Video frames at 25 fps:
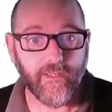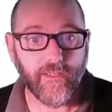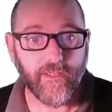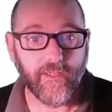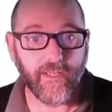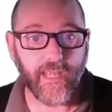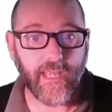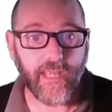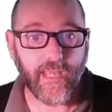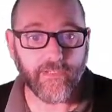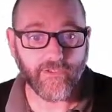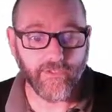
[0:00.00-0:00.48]

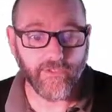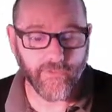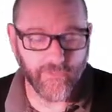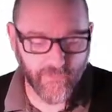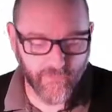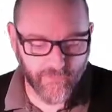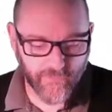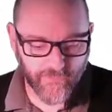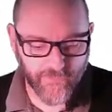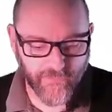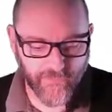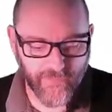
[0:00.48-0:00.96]
And your
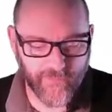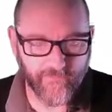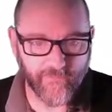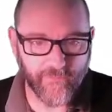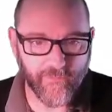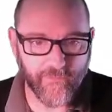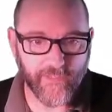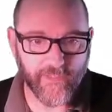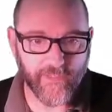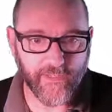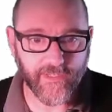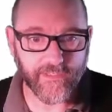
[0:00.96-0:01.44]
username
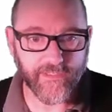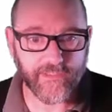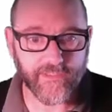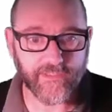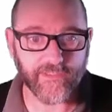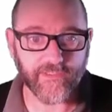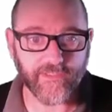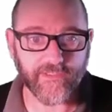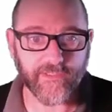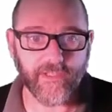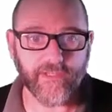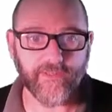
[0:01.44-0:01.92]
for this
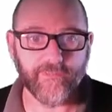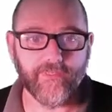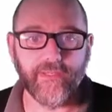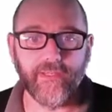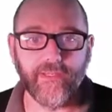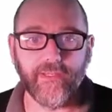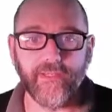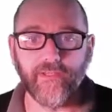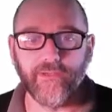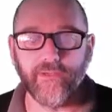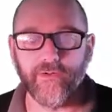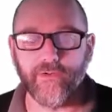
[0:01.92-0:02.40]
is going to be
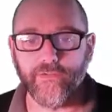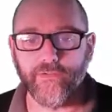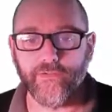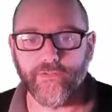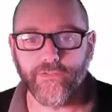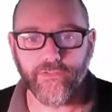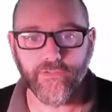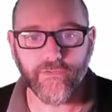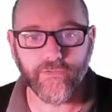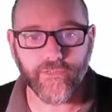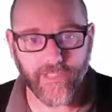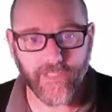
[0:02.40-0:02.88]
your
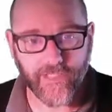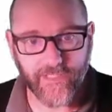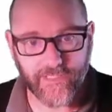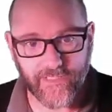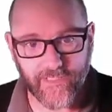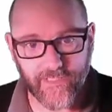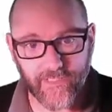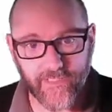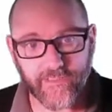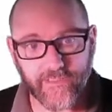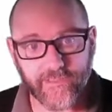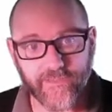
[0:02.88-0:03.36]
student
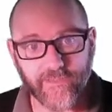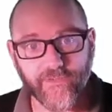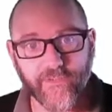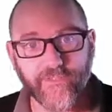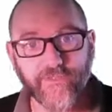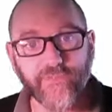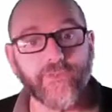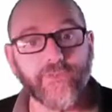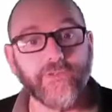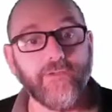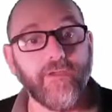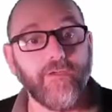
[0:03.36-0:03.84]
ID. So
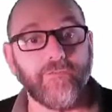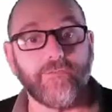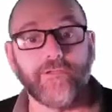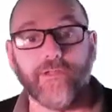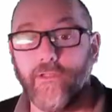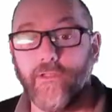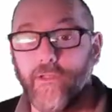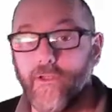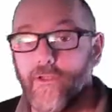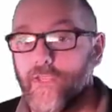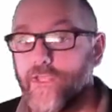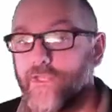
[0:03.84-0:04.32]
this one you have to
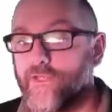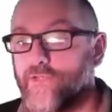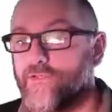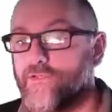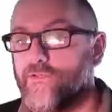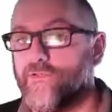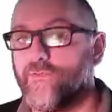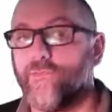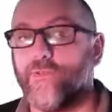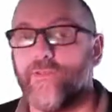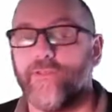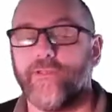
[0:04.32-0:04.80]
log
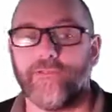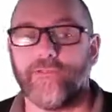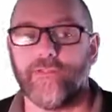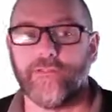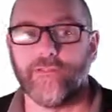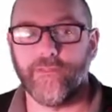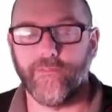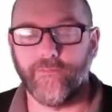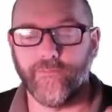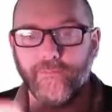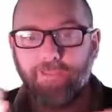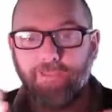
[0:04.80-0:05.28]
into because
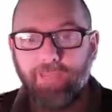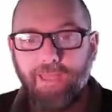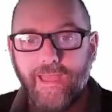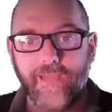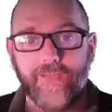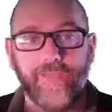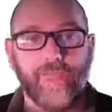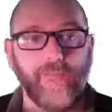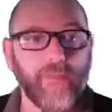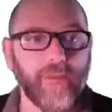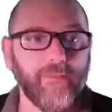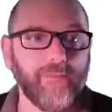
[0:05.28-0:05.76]
it's a
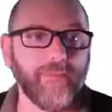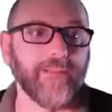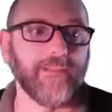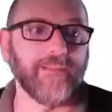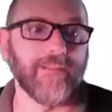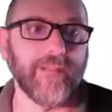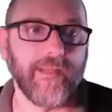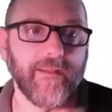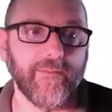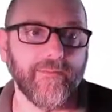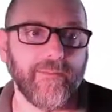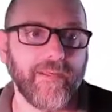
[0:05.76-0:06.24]
live public
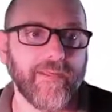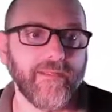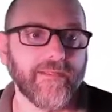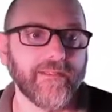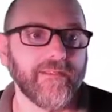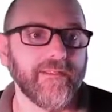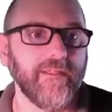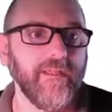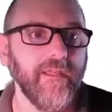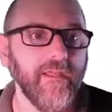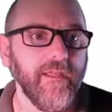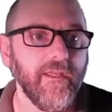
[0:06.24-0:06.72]

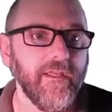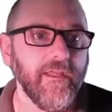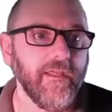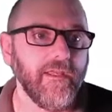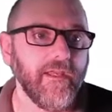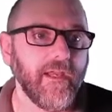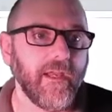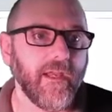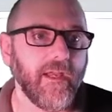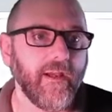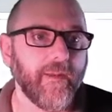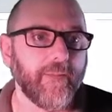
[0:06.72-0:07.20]
database.
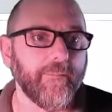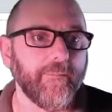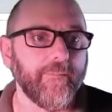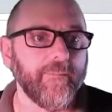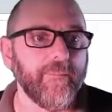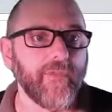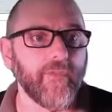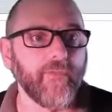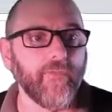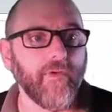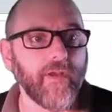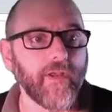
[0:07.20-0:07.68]

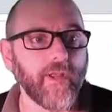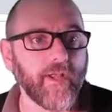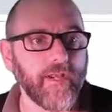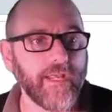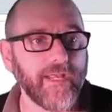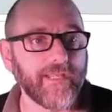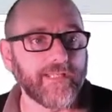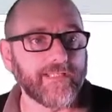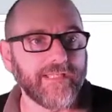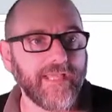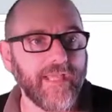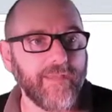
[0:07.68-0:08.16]
The one on
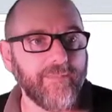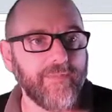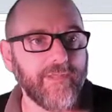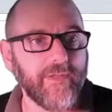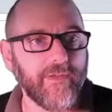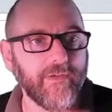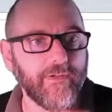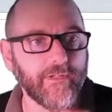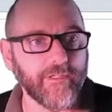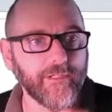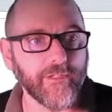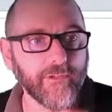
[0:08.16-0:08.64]
XAMPP
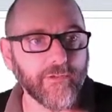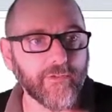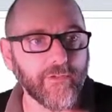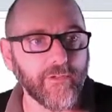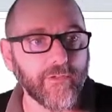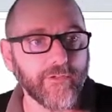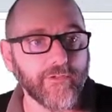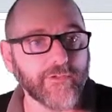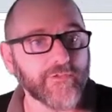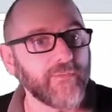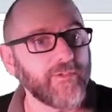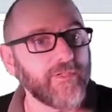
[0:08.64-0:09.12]
here in
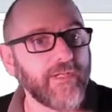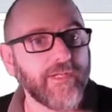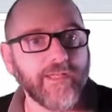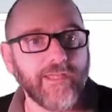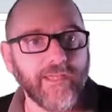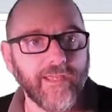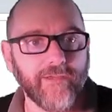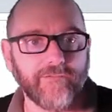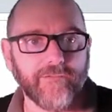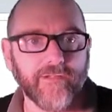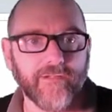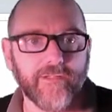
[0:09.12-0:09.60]
localhost, we didn't
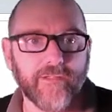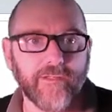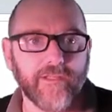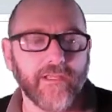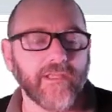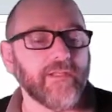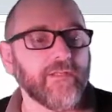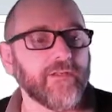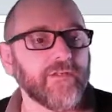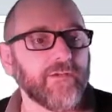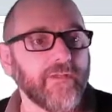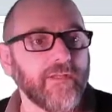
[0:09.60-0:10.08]
have to log
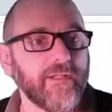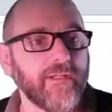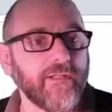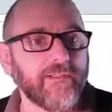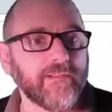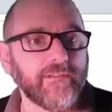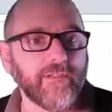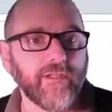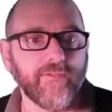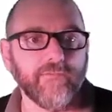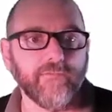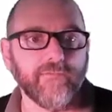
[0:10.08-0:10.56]
into it.
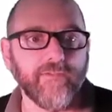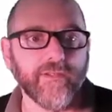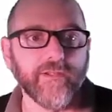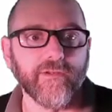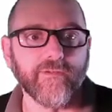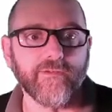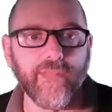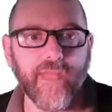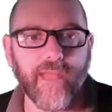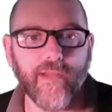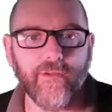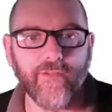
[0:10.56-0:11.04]
It's
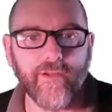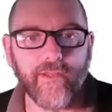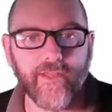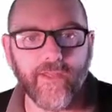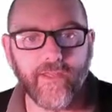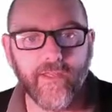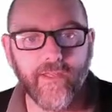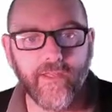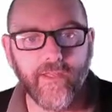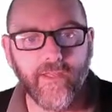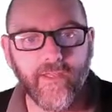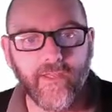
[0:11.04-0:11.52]
configured that
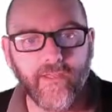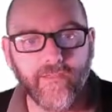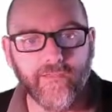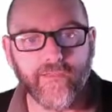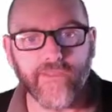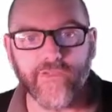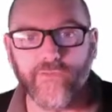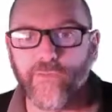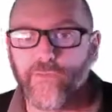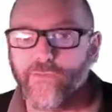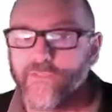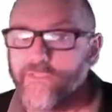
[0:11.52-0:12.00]
way.
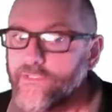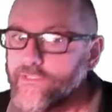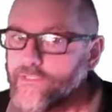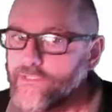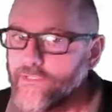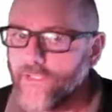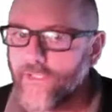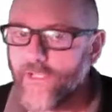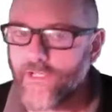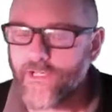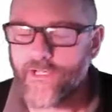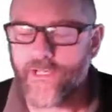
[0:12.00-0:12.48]
This one needs a
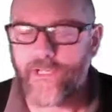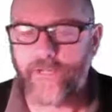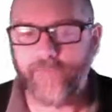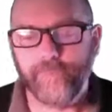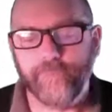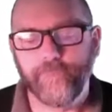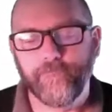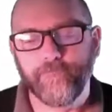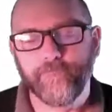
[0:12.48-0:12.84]
login.